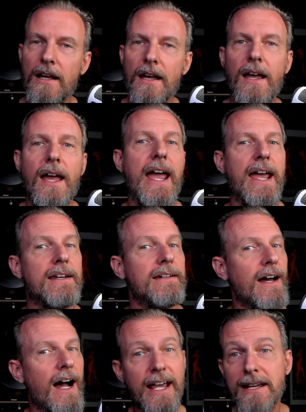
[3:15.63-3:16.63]
And
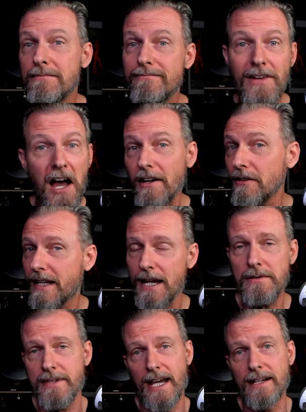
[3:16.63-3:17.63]
I am not okay
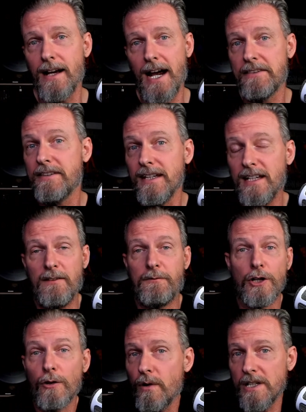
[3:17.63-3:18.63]
with that. I think if
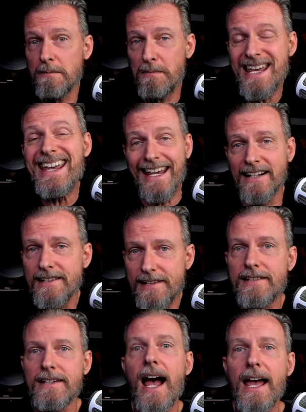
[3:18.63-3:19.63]
you're going to be in a
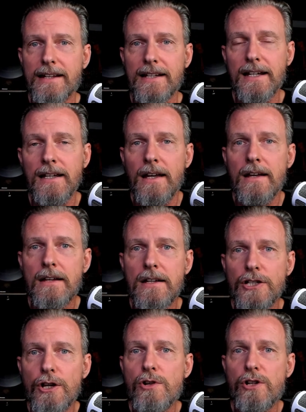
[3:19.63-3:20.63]
society,
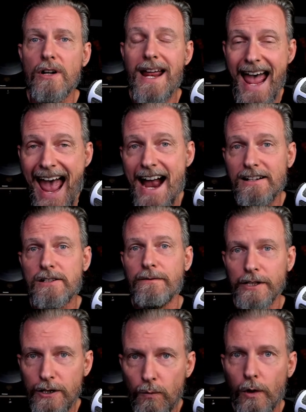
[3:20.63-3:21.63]
you should
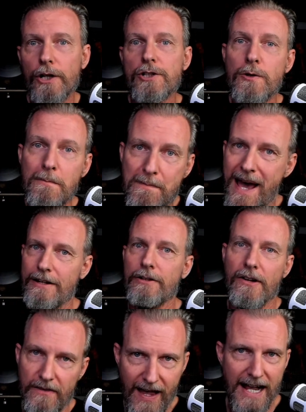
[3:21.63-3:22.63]
actively work to
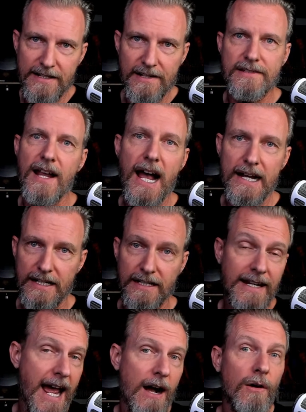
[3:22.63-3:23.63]
better that society.
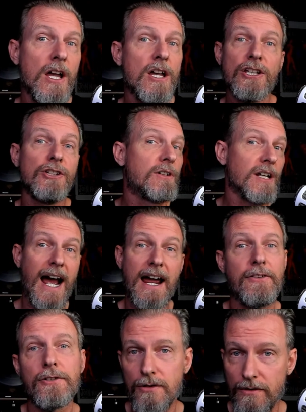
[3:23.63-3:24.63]
Now, you can
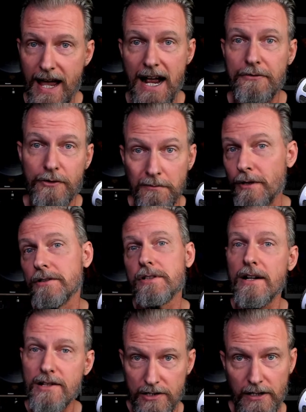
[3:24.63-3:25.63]
either do that through
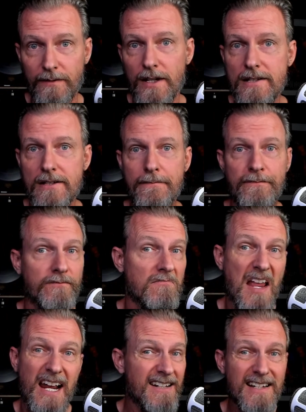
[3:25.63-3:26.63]
military service,
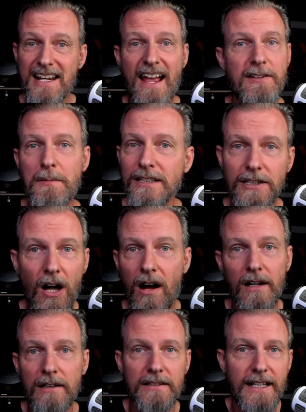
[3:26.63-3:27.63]
and it doesn't have to be
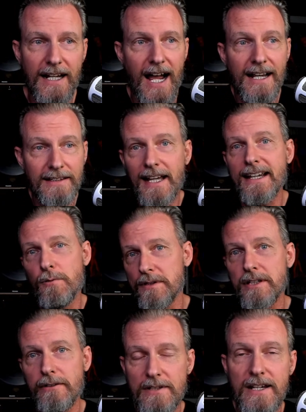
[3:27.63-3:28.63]
long. Like, I like what
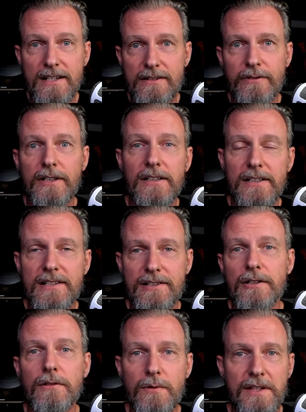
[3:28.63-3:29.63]
the Israelis
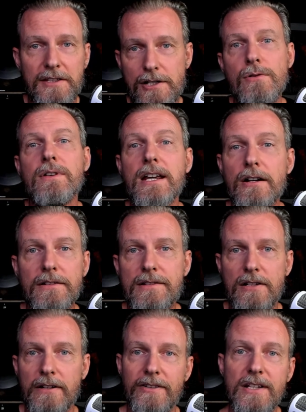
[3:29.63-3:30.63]
do with 2-year
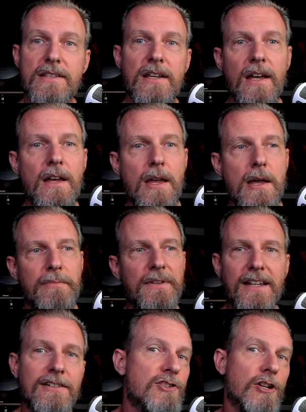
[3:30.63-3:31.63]
service. But
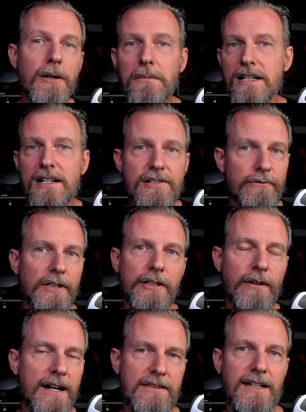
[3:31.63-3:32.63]
then Germany does a really
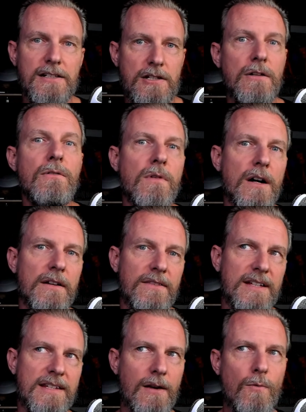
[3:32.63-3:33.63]
great thing too, where they
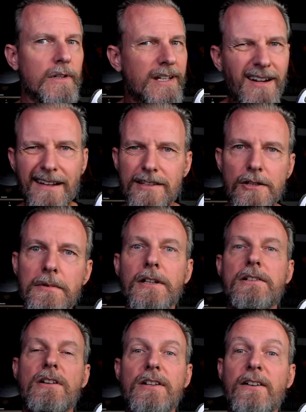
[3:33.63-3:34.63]
say, well, you don't have to do
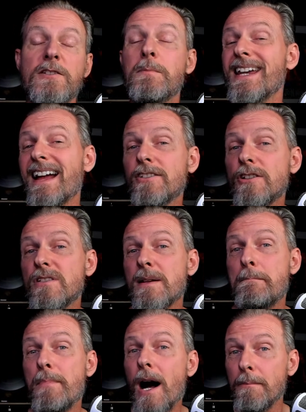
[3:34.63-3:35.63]
military service, but you have to do some
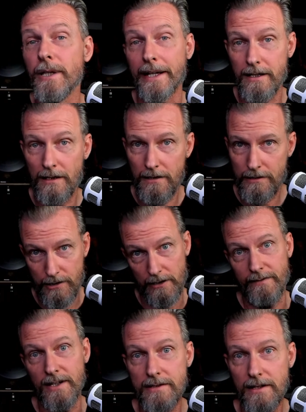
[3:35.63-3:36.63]
public
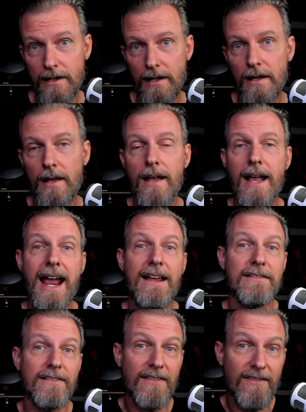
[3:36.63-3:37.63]
service.
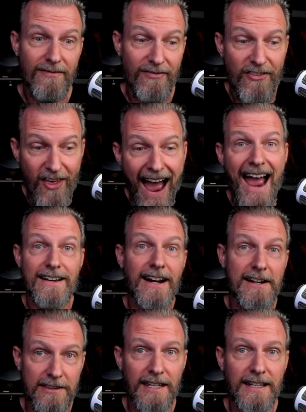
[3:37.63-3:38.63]
And that, I
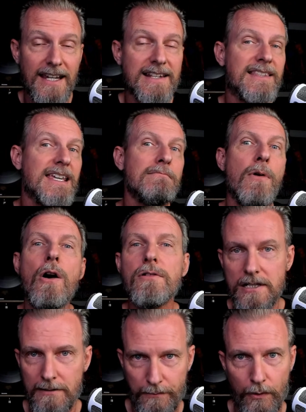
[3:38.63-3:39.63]
think, is the
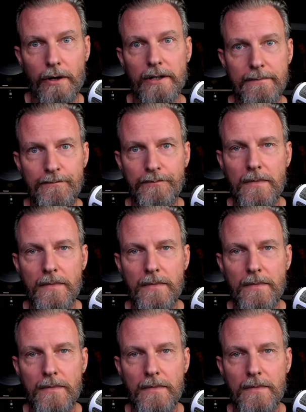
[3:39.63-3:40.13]
most important.